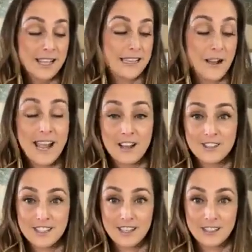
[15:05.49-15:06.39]
Now I have
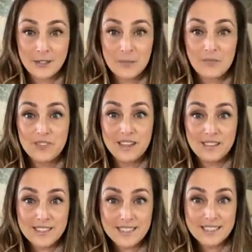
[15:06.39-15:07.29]
to tell you,
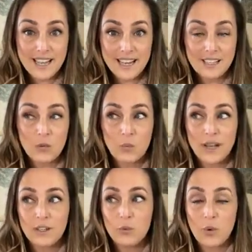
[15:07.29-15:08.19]
this is like
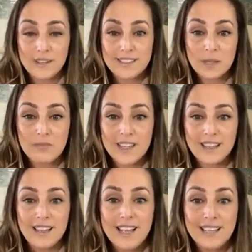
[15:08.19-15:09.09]
when you want
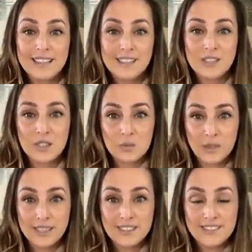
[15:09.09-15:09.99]
something
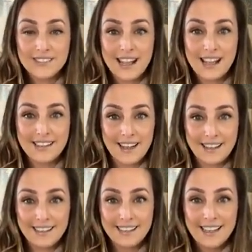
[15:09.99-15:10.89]
sweet at
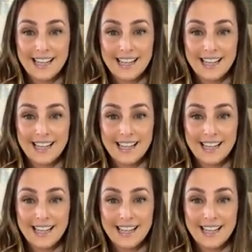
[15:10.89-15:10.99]
night,